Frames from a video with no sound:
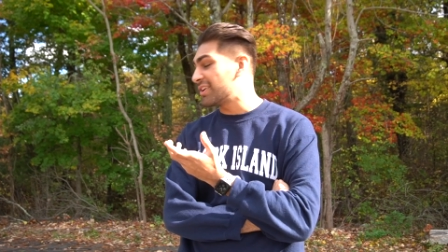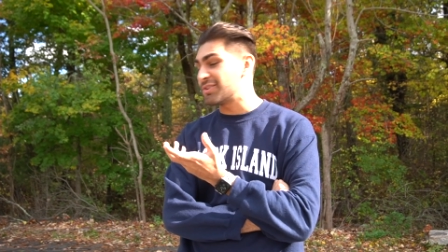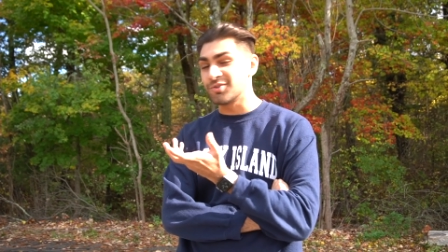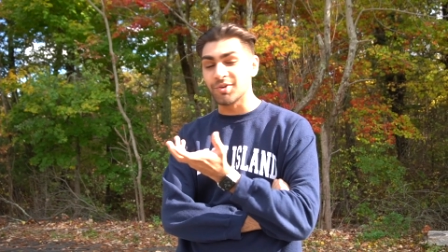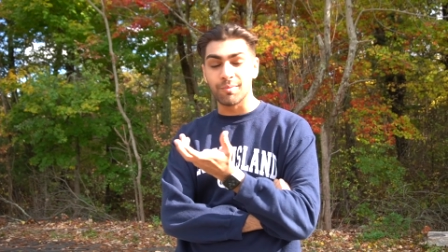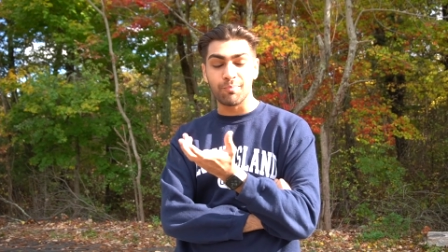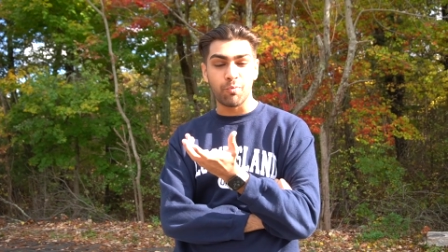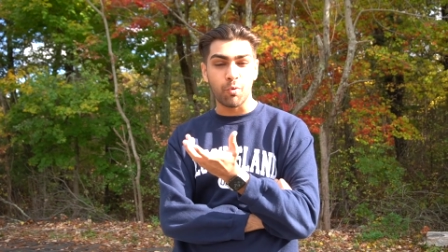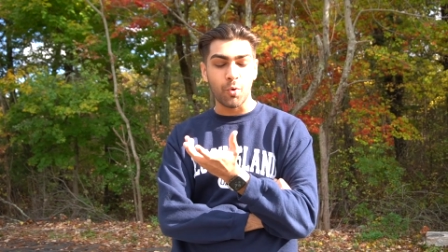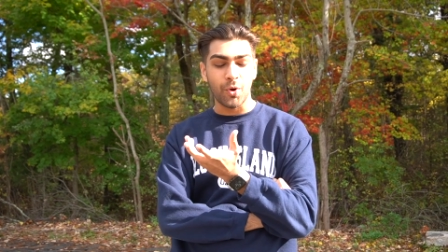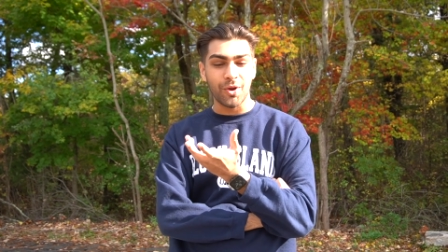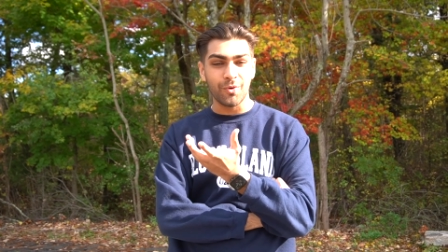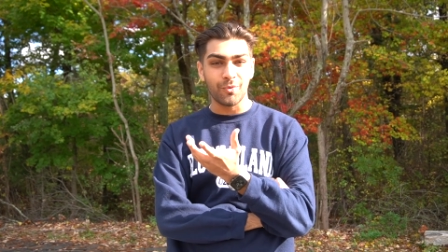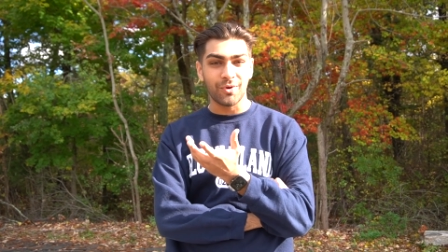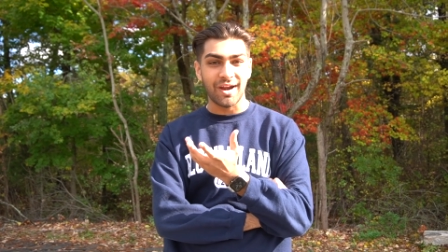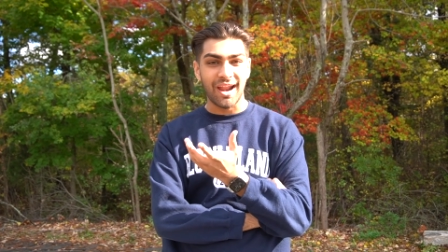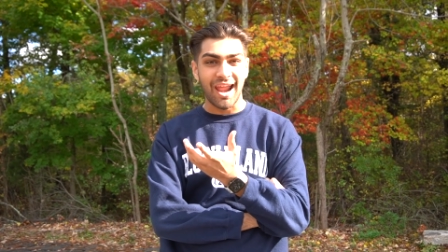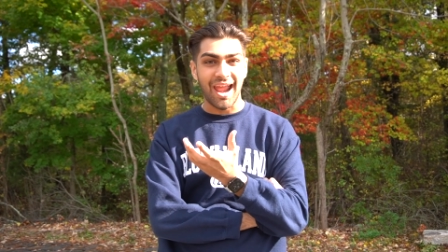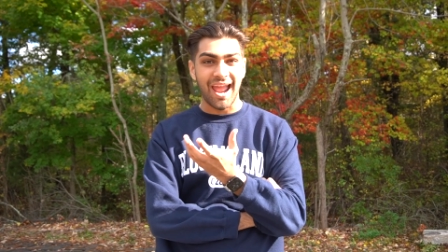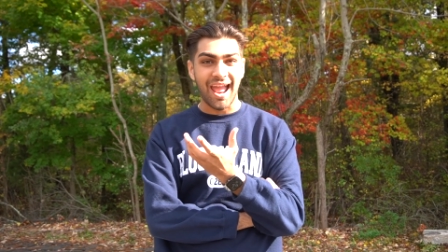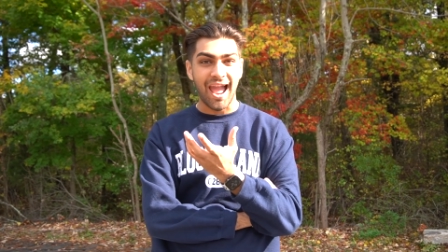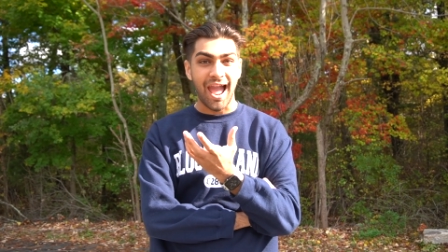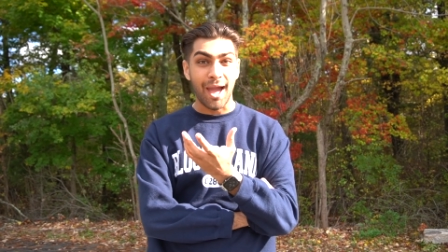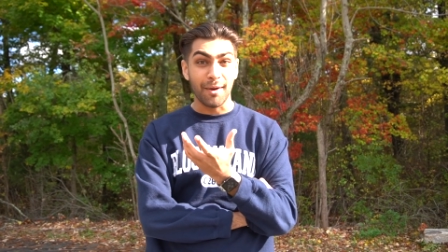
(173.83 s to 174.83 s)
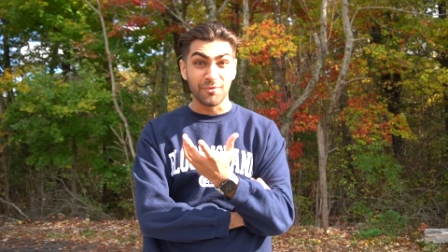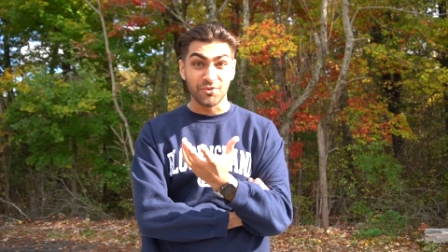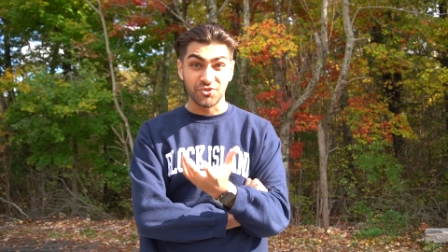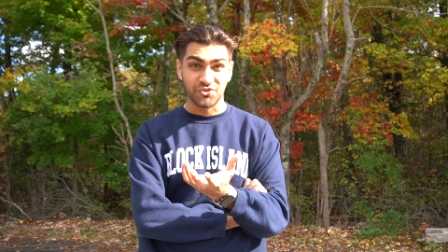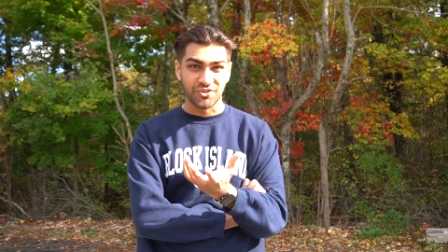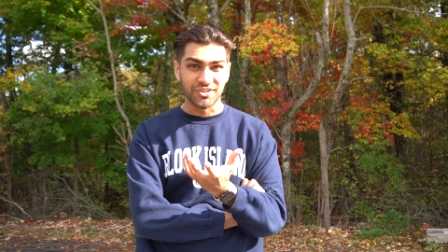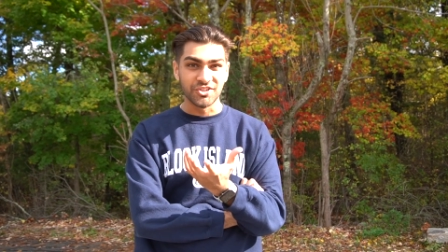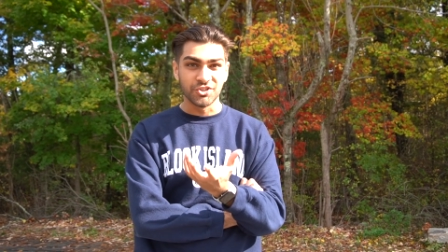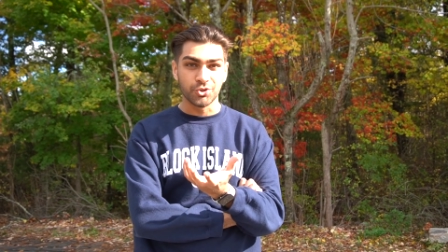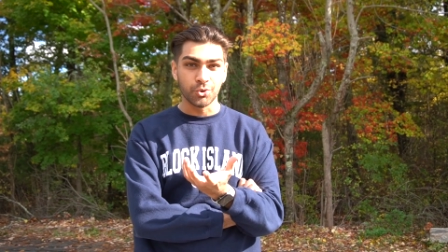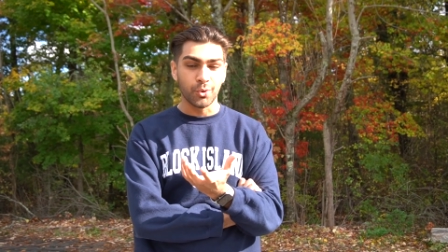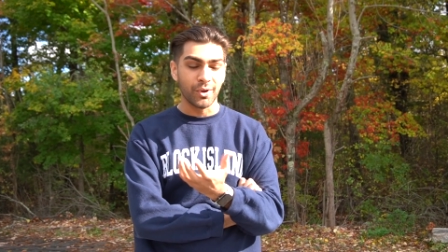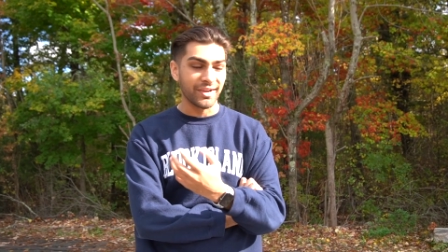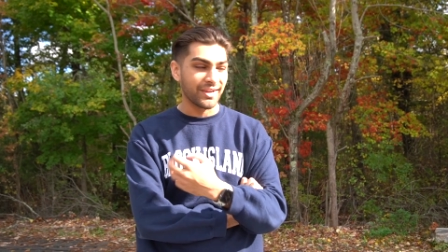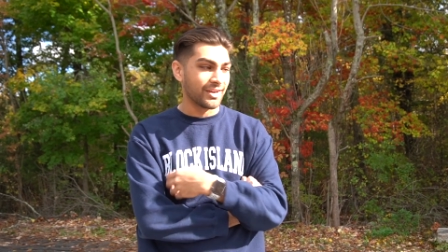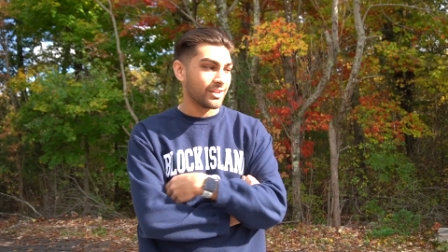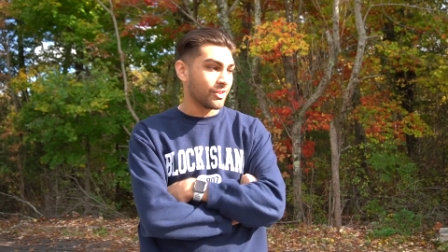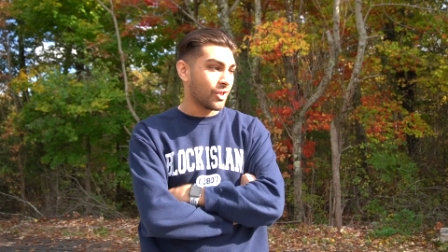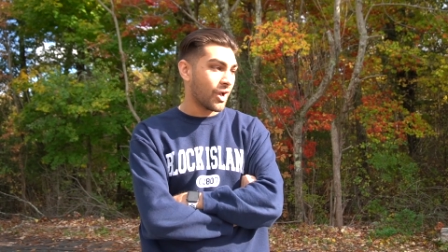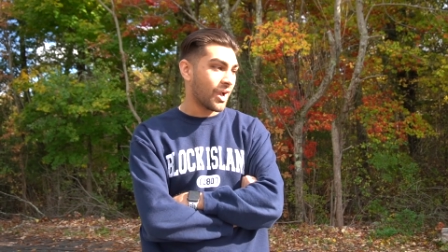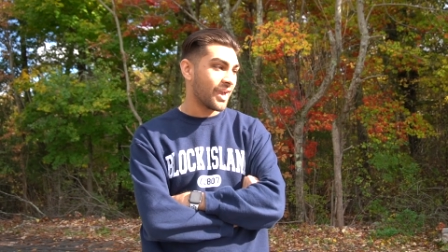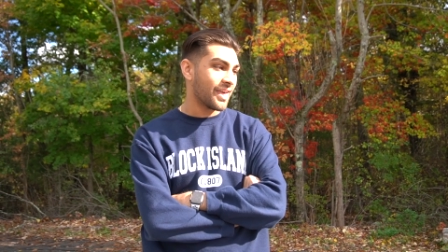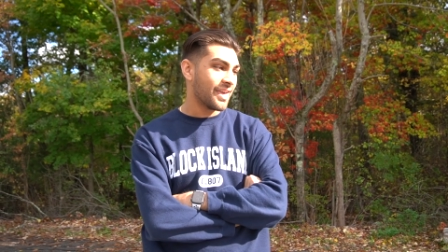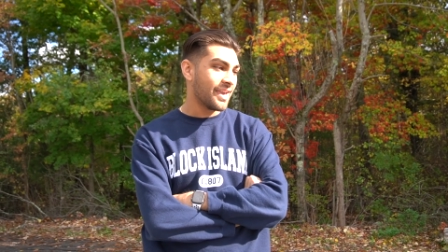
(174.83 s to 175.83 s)
it to a point where I, I was enjoying it a
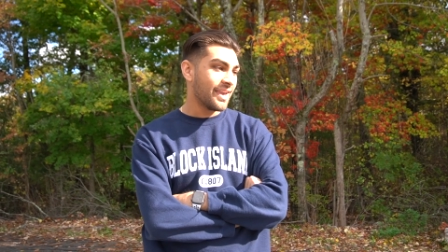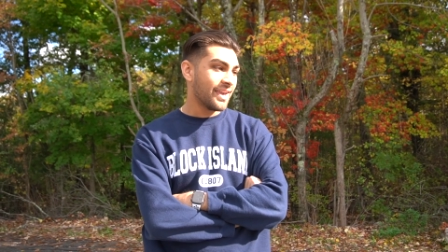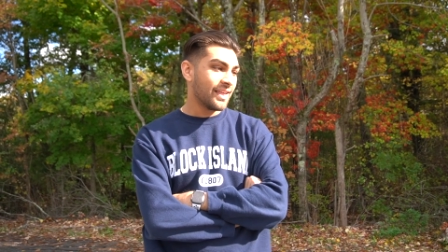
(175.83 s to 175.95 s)
lot.